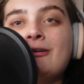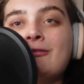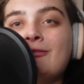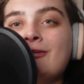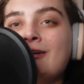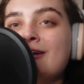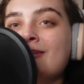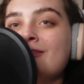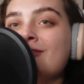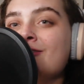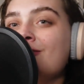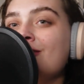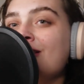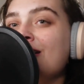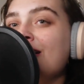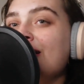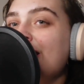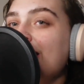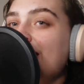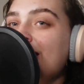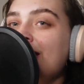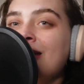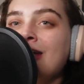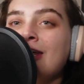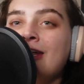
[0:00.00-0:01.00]
around the right
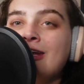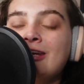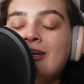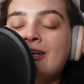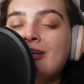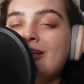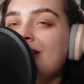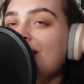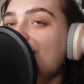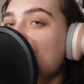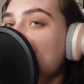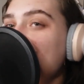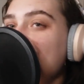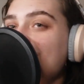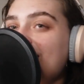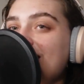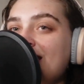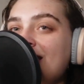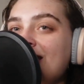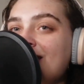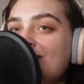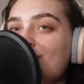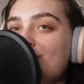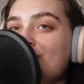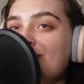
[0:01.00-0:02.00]
height. It
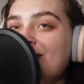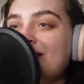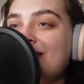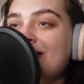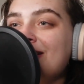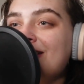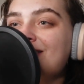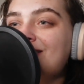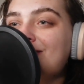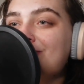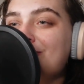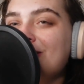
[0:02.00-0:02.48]
is what it is,